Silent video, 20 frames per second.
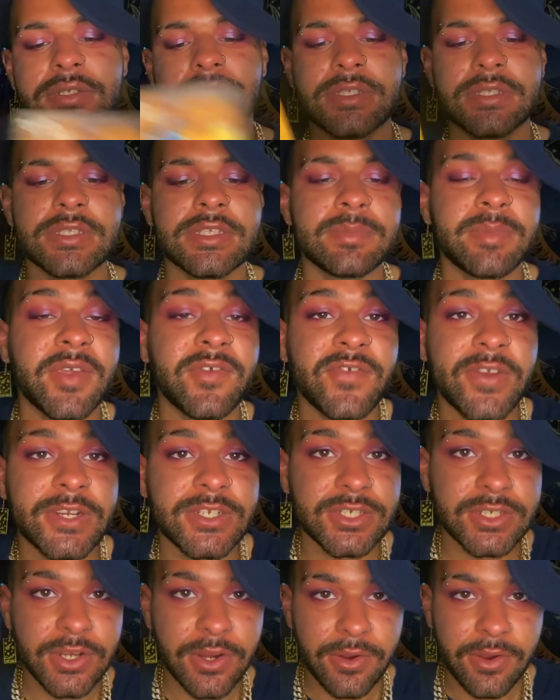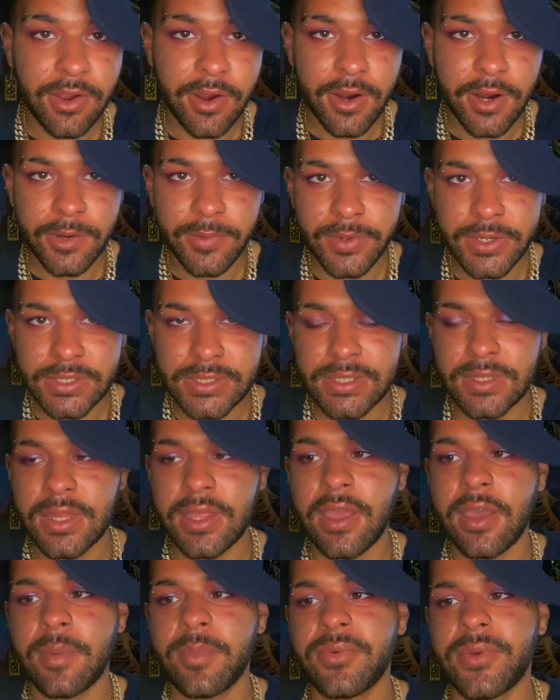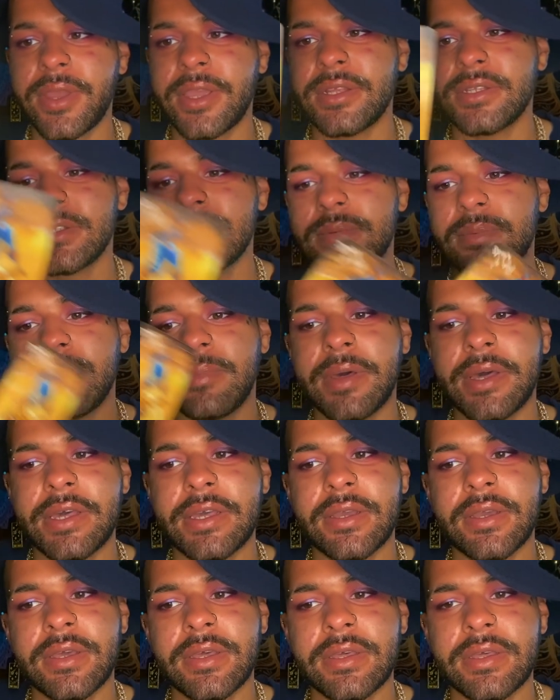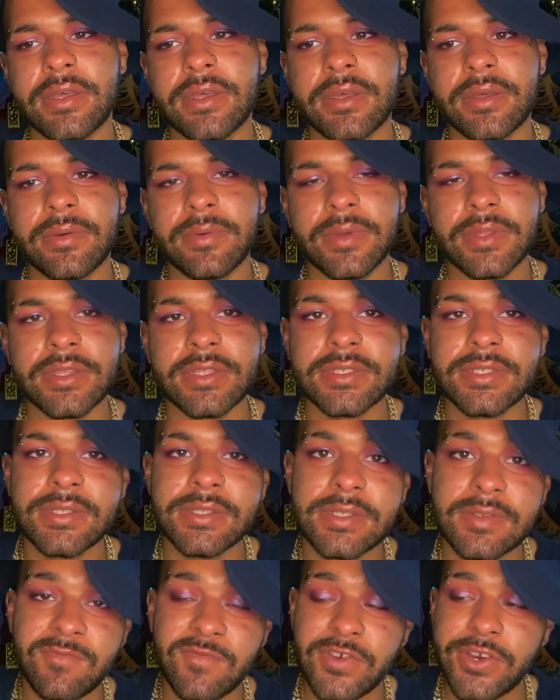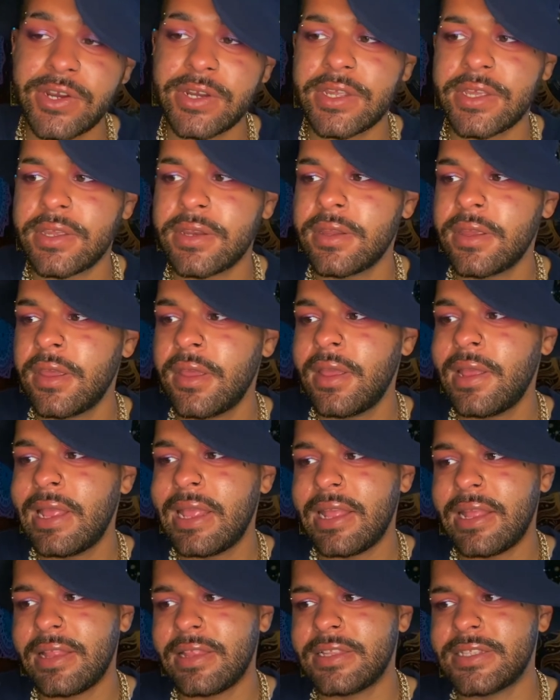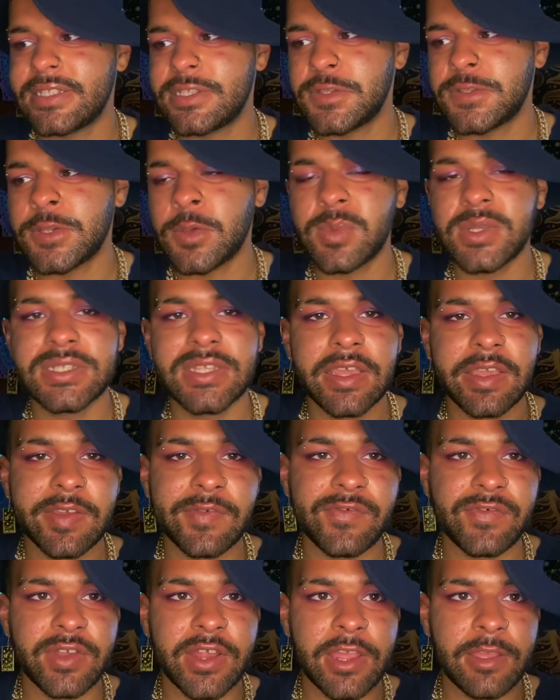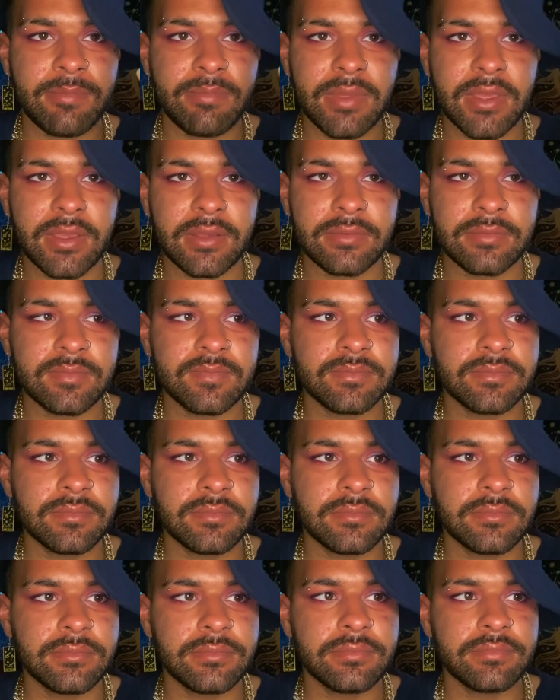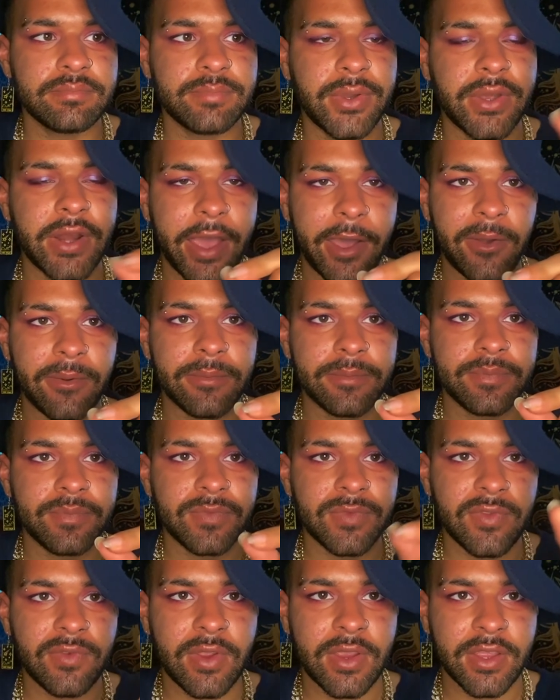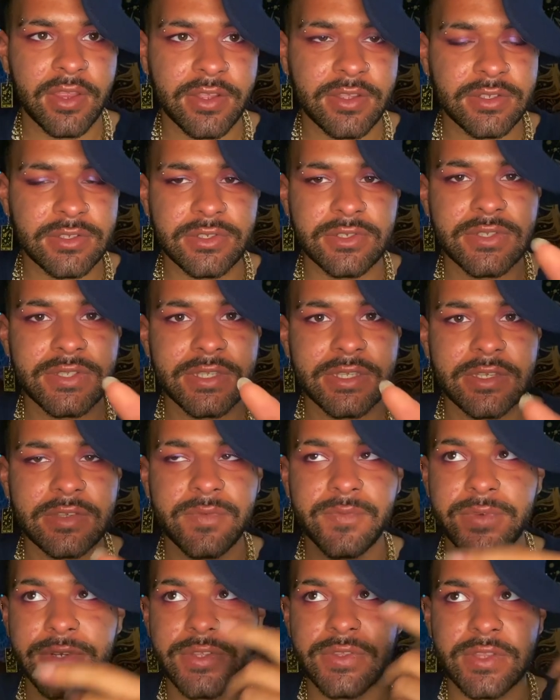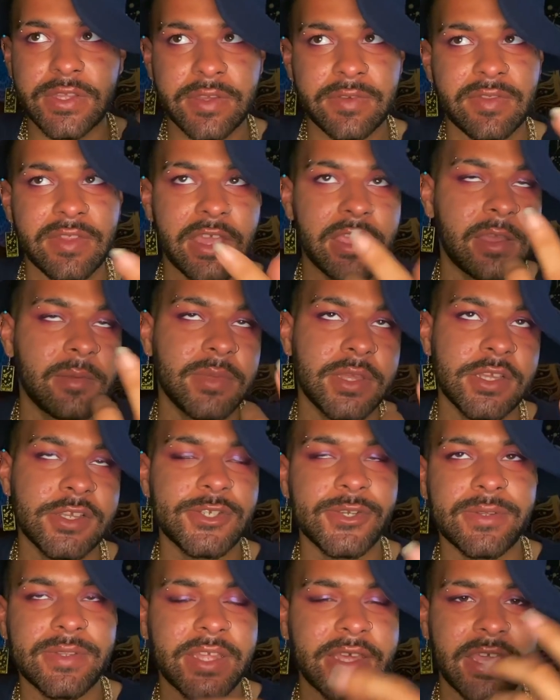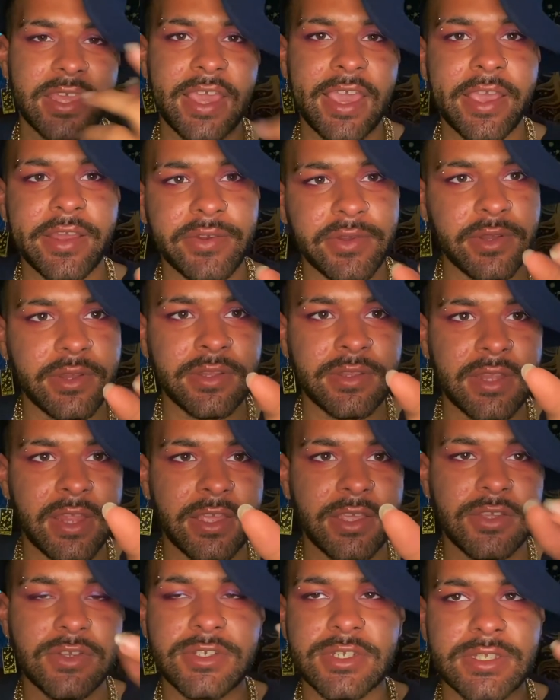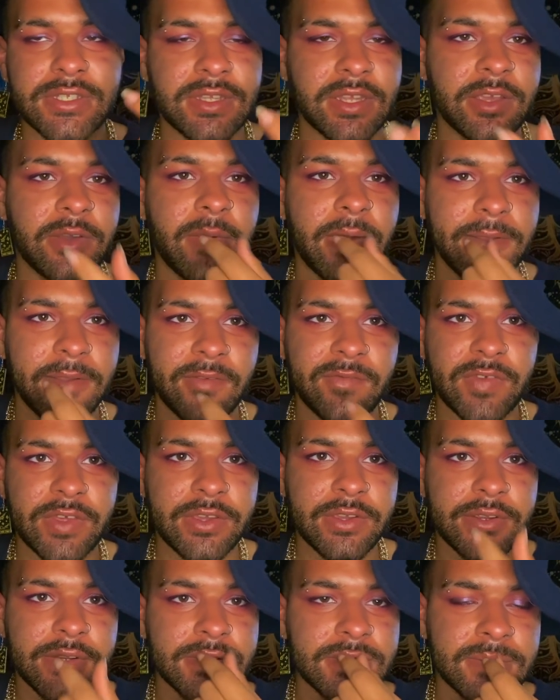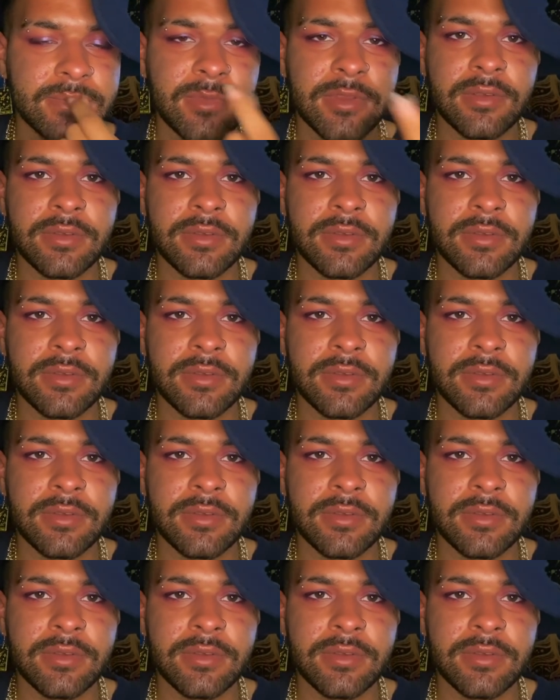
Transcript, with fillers: this is my fresh start card when it's in the upright. But when this is inverted, this is almost like a flame being put out, right? And you see, when you think of, like, I'm being shown like a candle and like you just like wet your fingers